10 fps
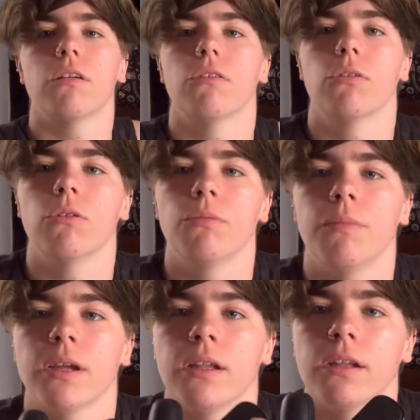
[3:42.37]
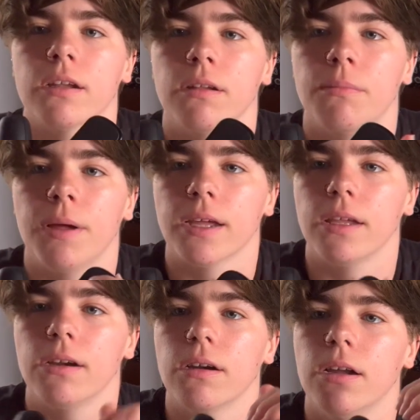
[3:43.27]
also magnetic back
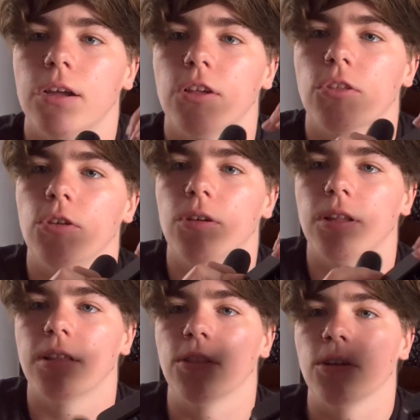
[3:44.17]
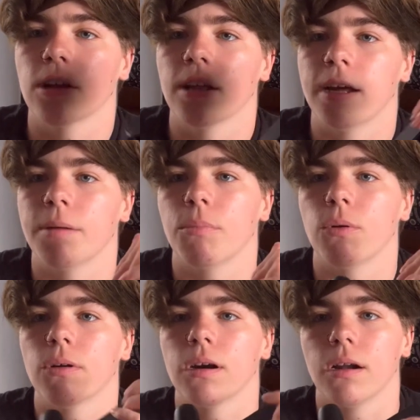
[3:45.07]
here, so it's either a clamp
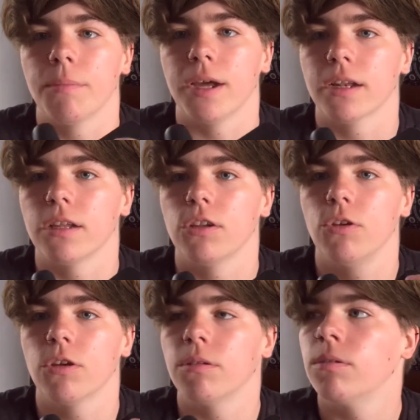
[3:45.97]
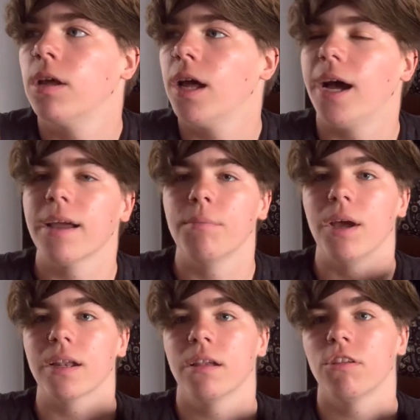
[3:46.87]
or a magnet. I can
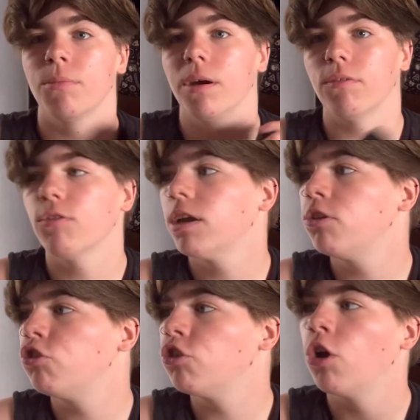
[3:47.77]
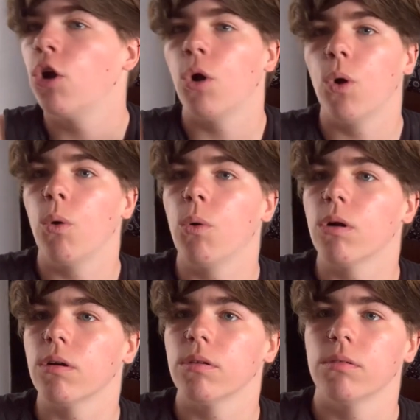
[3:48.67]
magnet to my fridge
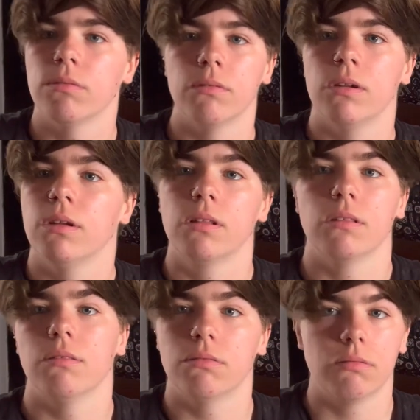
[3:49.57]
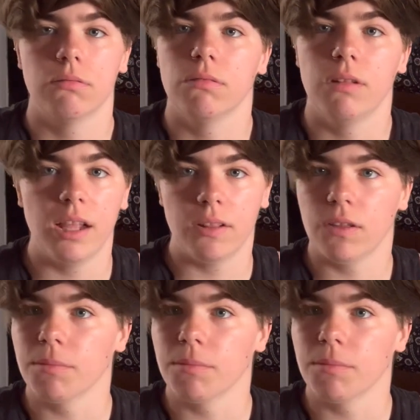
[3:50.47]
or anything